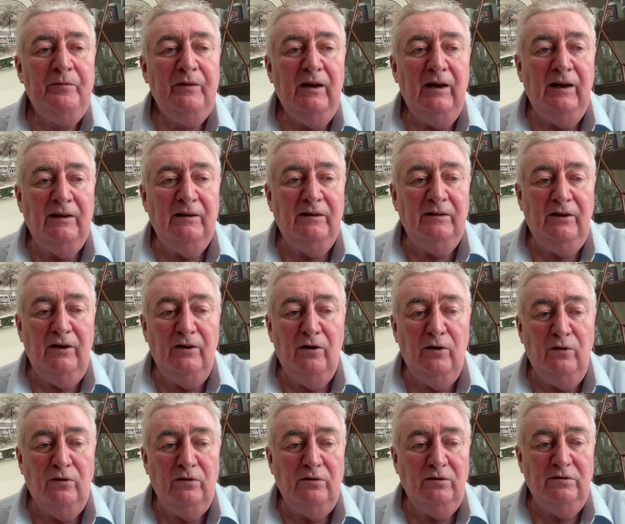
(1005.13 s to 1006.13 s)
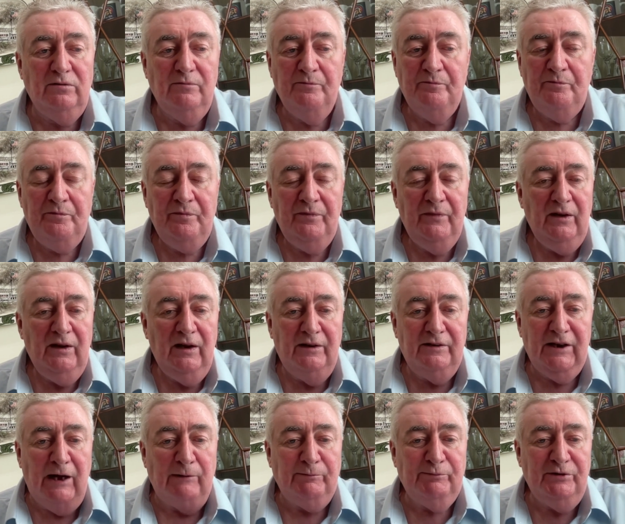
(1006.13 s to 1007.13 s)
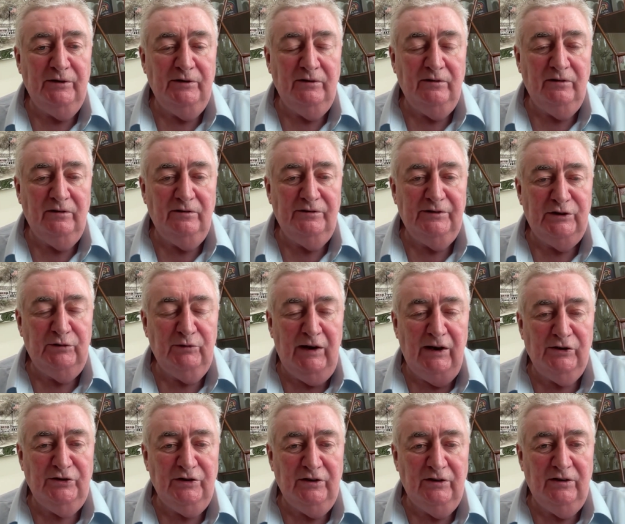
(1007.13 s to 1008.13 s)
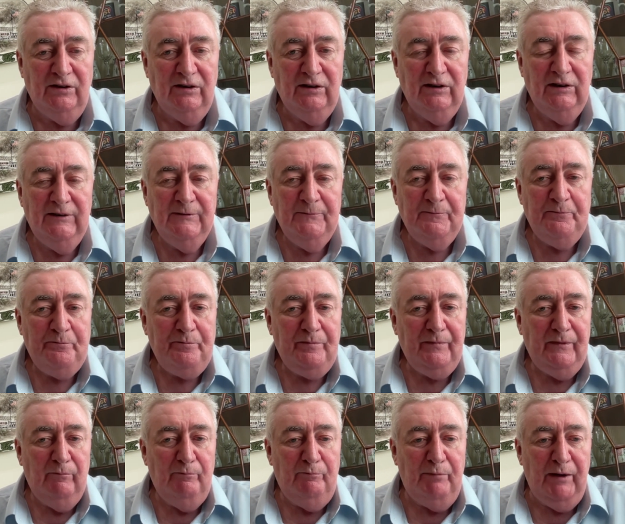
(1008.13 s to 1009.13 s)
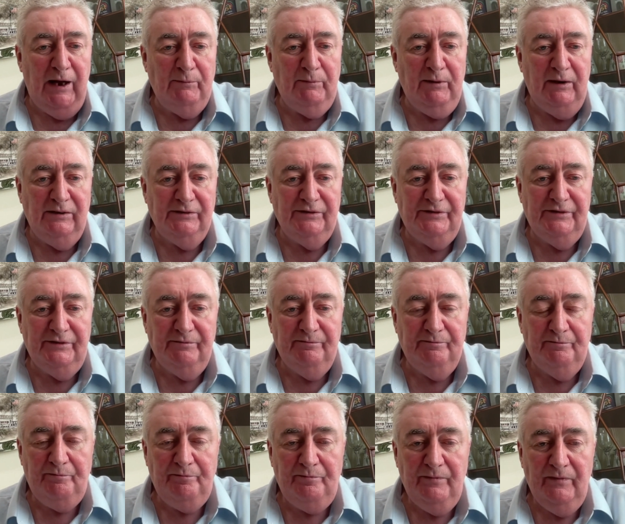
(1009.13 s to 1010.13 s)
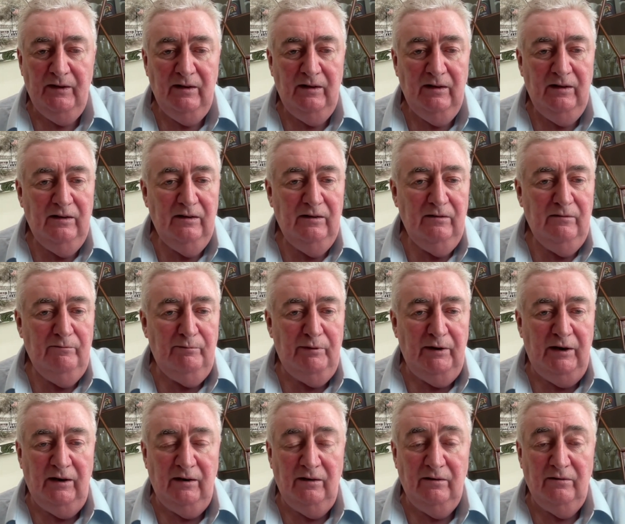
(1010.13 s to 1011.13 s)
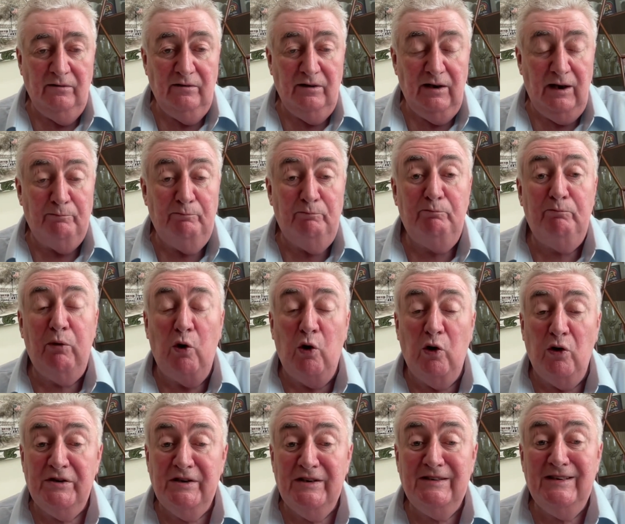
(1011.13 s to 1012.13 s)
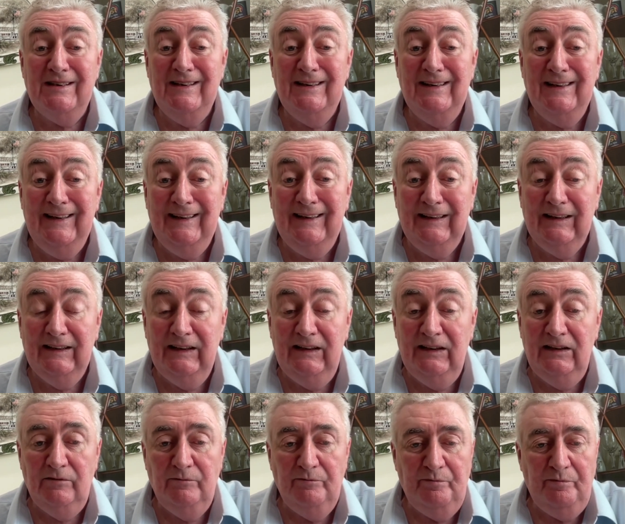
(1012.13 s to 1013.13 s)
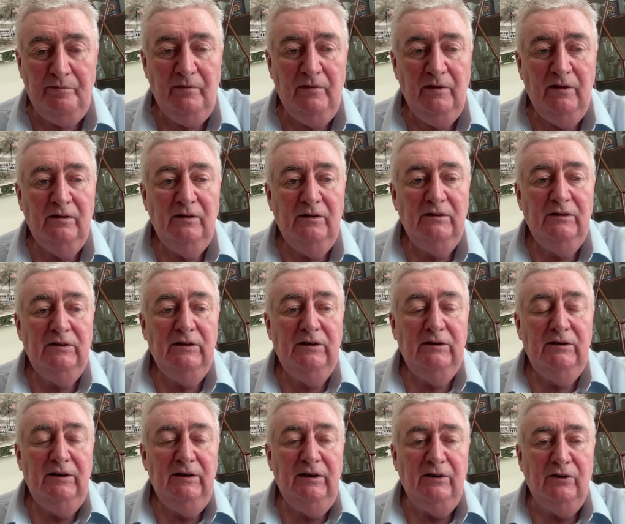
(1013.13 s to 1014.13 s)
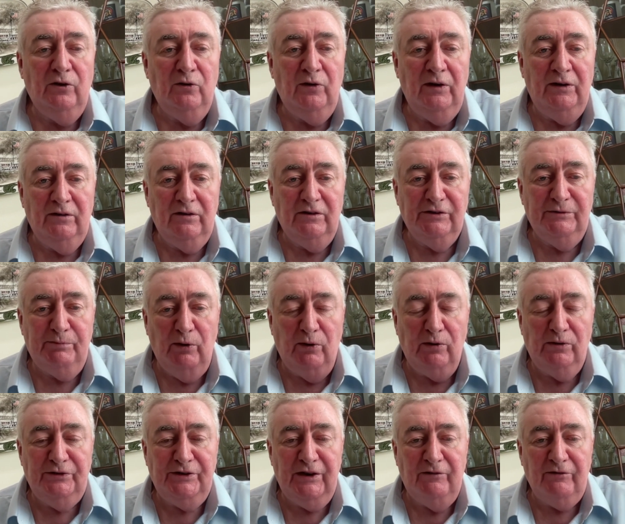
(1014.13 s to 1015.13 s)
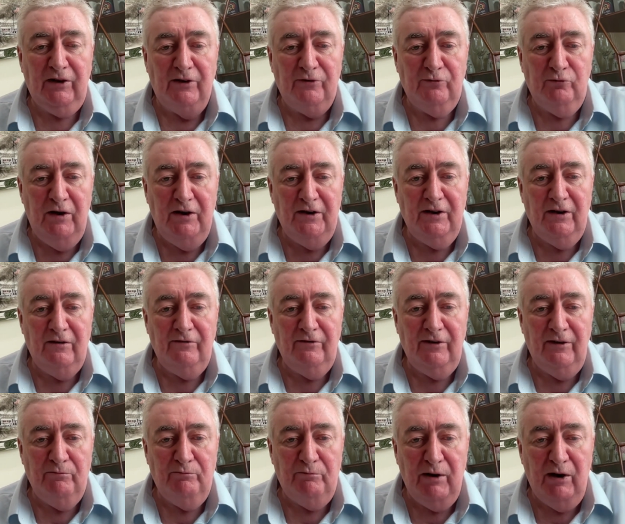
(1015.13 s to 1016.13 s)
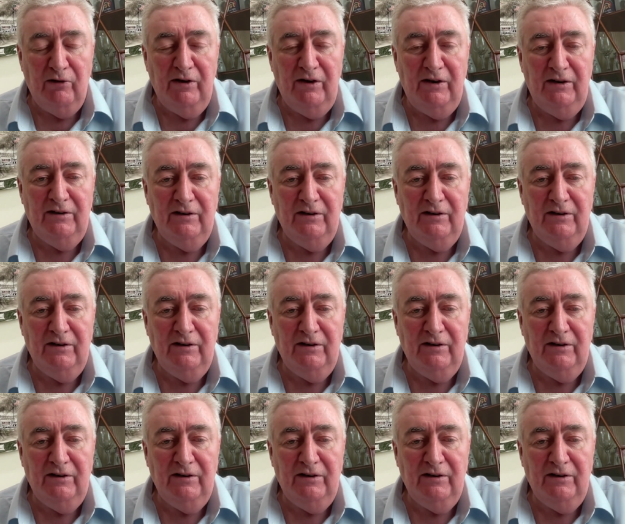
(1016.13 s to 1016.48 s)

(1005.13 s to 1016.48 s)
and the whole adoption situation, babies being aborted illegally, you know, and disposed of, got rid of, and buried